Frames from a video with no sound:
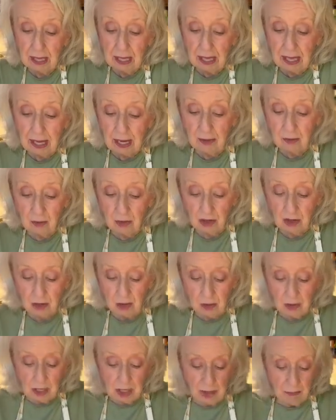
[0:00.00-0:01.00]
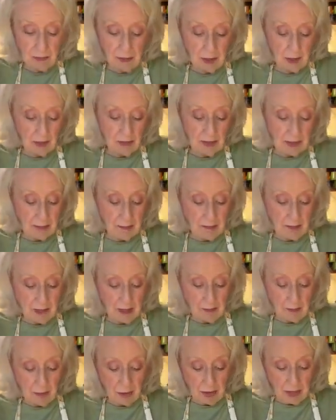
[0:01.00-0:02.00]
And when you get up onto that
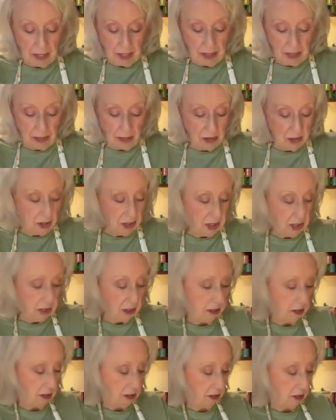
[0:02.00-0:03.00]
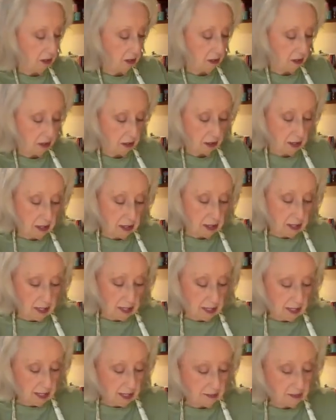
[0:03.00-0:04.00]
membrane, honey,
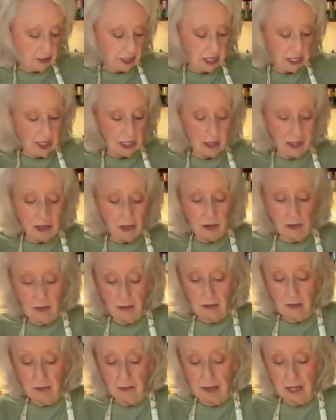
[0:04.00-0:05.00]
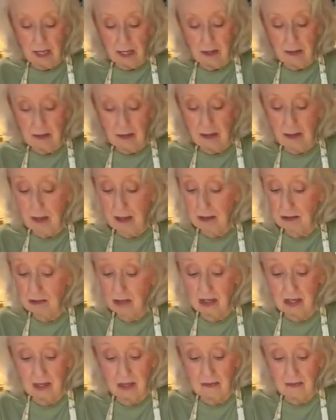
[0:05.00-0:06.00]
I'm telling you,
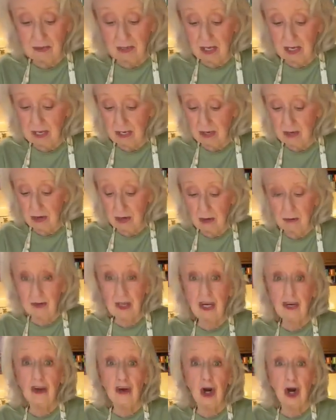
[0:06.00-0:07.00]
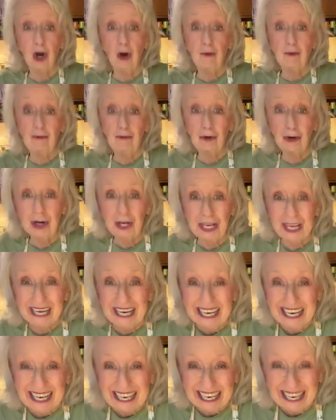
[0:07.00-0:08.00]
then you're home free.
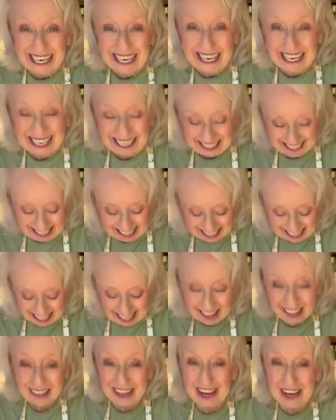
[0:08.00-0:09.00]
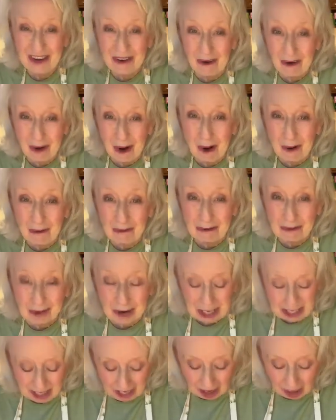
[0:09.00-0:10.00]
Then you're home
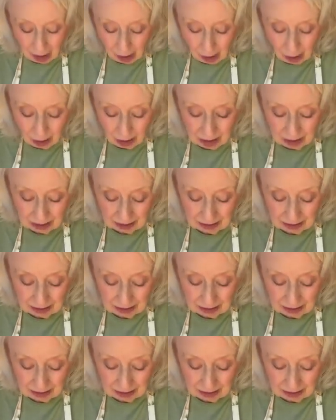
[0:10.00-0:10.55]
free, y'all.